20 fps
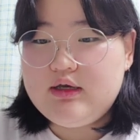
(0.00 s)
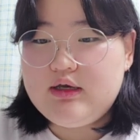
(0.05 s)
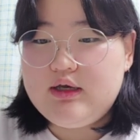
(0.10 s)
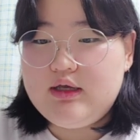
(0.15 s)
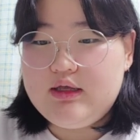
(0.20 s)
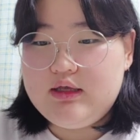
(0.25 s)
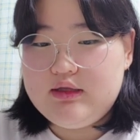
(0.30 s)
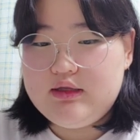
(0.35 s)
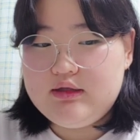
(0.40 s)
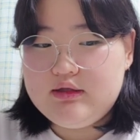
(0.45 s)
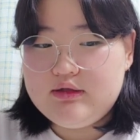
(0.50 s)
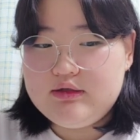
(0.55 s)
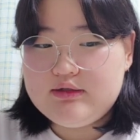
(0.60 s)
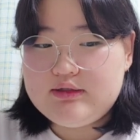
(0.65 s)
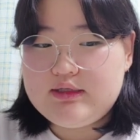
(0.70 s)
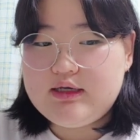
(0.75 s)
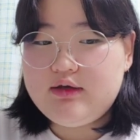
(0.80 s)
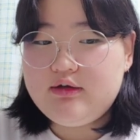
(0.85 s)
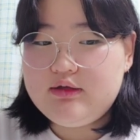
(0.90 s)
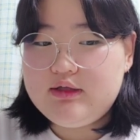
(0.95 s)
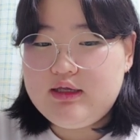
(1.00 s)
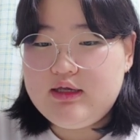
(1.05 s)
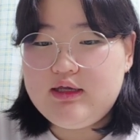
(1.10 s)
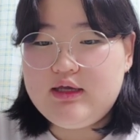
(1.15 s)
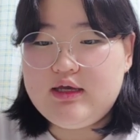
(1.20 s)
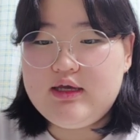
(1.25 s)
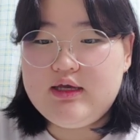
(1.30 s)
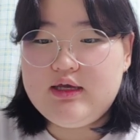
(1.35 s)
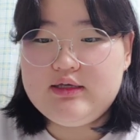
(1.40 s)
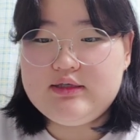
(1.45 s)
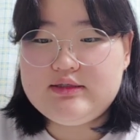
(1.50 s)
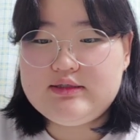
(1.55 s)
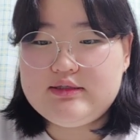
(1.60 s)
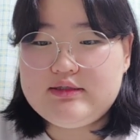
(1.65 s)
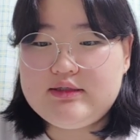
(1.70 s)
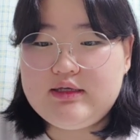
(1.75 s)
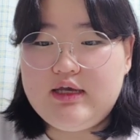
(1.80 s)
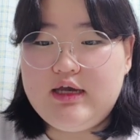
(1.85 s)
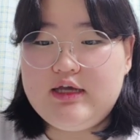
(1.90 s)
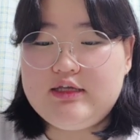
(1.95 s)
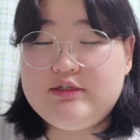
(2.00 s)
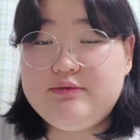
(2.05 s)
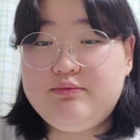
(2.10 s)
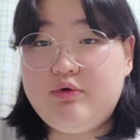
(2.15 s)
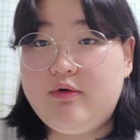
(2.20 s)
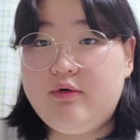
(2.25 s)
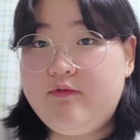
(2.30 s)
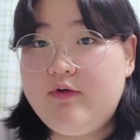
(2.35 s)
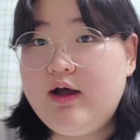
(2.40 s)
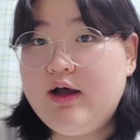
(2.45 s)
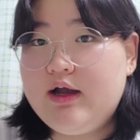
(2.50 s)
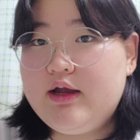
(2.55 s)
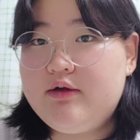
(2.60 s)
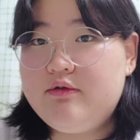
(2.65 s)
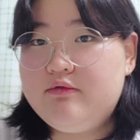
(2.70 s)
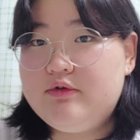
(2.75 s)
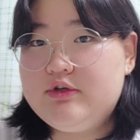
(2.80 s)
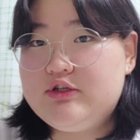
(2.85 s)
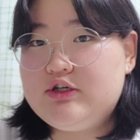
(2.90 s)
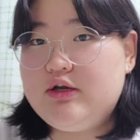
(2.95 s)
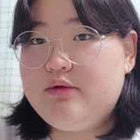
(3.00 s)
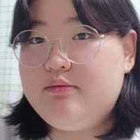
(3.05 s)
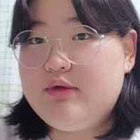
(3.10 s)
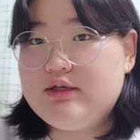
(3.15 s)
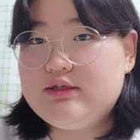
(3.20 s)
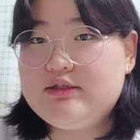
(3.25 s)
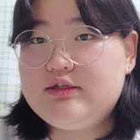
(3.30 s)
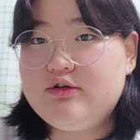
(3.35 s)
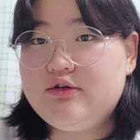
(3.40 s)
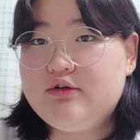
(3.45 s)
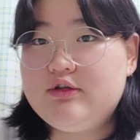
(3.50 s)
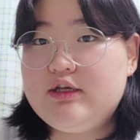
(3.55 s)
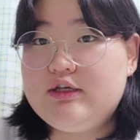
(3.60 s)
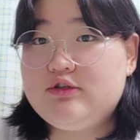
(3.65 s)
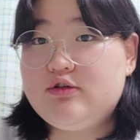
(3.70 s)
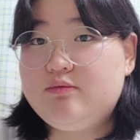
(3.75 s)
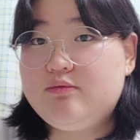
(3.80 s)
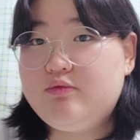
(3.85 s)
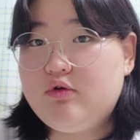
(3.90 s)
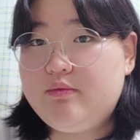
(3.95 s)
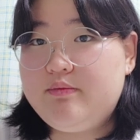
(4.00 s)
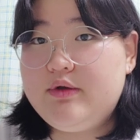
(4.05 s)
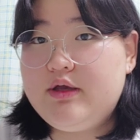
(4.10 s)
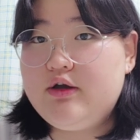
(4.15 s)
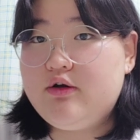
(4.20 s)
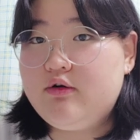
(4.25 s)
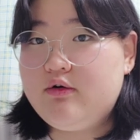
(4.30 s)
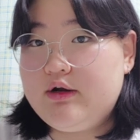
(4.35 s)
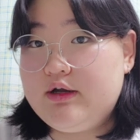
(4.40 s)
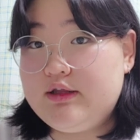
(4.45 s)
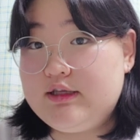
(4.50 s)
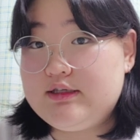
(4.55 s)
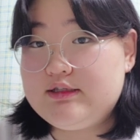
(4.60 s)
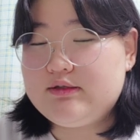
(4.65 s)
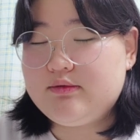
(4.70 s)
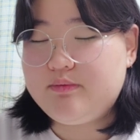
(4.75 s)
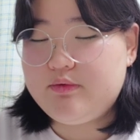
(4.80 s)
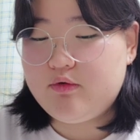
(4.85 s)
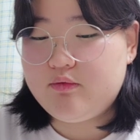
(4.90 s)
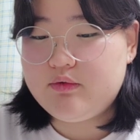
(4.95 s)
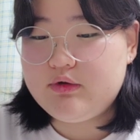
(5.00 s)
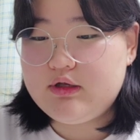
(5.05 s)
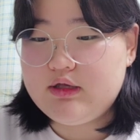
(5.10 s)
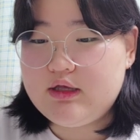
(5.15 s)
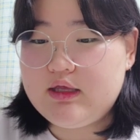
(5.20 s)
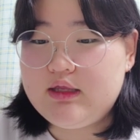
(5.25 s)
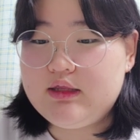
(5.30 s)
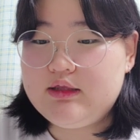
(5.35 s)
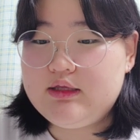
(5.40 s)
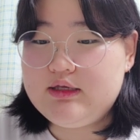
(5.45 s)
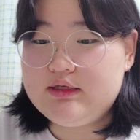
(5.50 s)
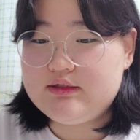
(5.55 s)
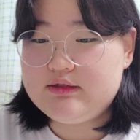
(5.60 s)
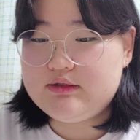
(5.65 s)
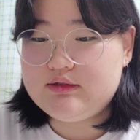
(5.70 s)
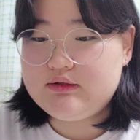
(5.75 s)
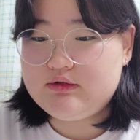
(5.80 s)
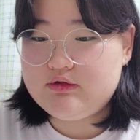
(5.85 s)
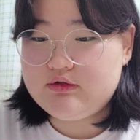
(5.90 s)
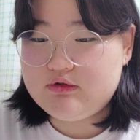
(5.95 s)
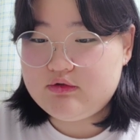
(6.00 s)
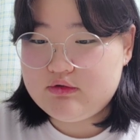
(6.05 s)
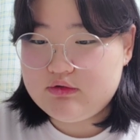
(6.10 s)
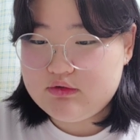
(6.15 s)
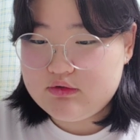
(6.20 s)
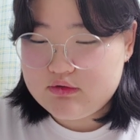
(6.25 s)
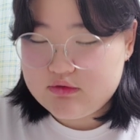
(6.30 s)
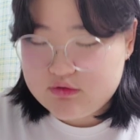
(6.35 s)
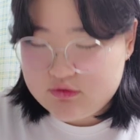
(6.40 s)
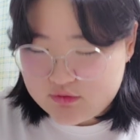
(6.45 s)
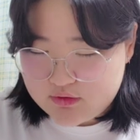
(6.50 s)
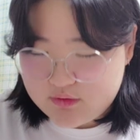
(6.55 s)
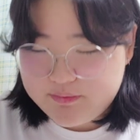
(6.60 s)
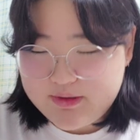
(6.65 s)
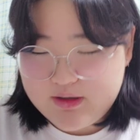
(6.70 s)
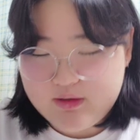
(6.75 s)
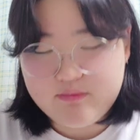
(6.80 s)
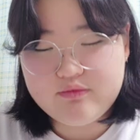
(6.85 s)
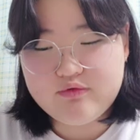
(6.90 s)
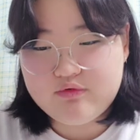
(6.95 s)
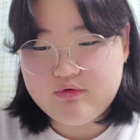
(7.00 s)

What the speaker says: And second thing is etch profile, which I mentioned, isotropic or anisotropic and isotropic.